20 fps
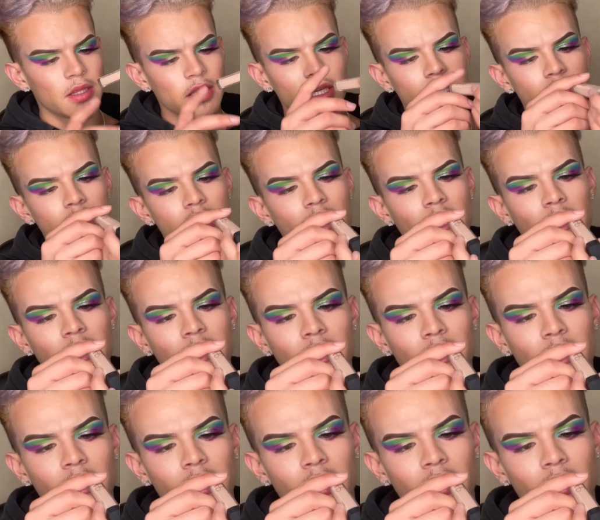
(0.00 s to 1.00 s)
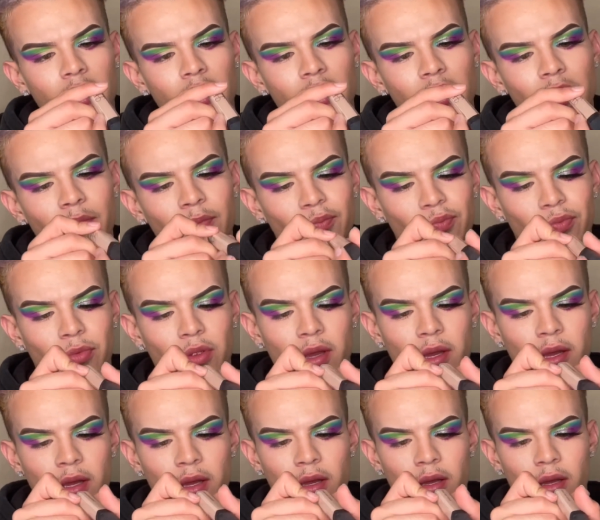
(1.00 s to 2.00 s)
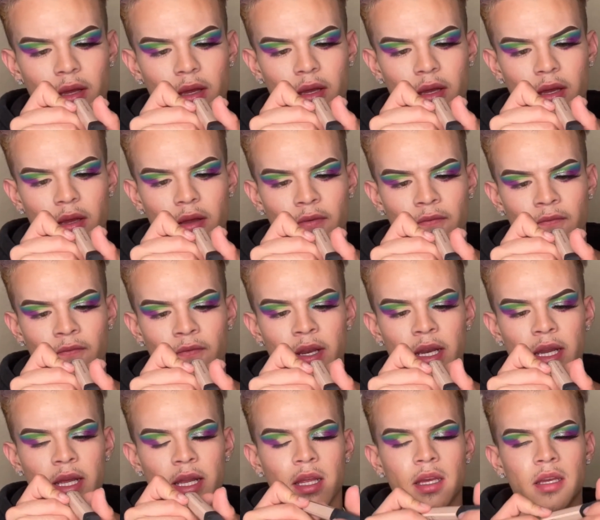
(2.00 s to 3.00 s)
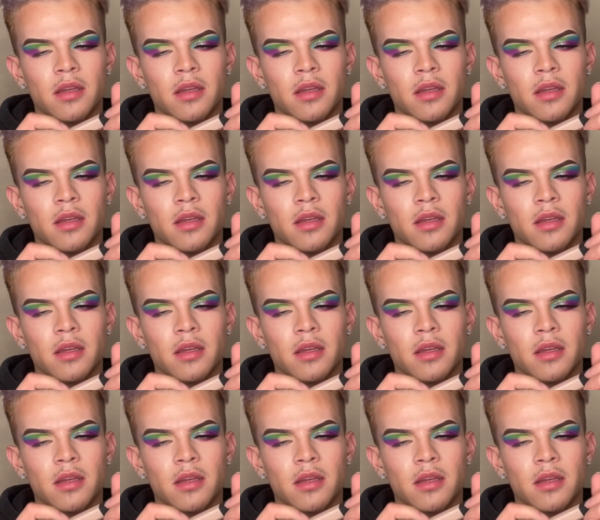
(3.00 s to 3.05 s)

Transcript: shade Vanilla